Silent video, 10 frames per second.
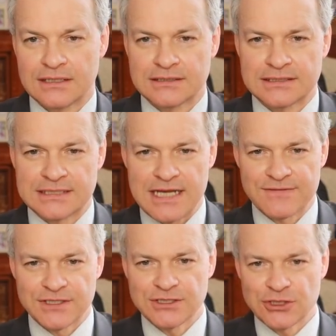
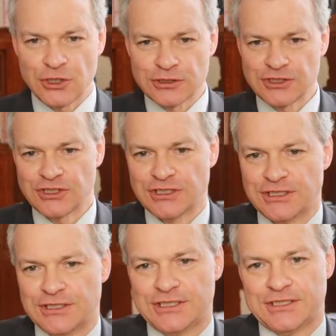7
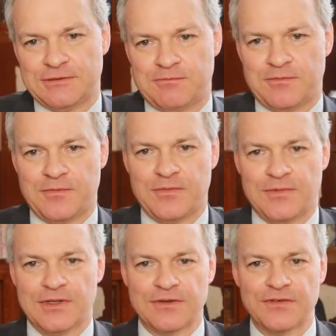consonants,
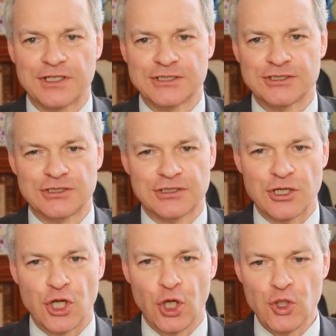the first
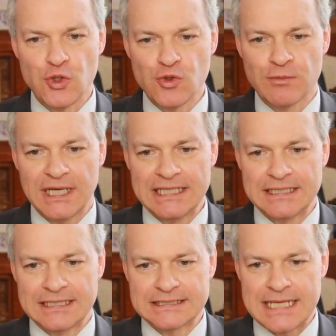gloom
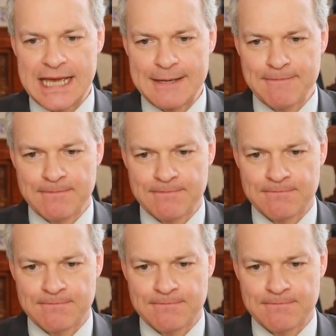in this game.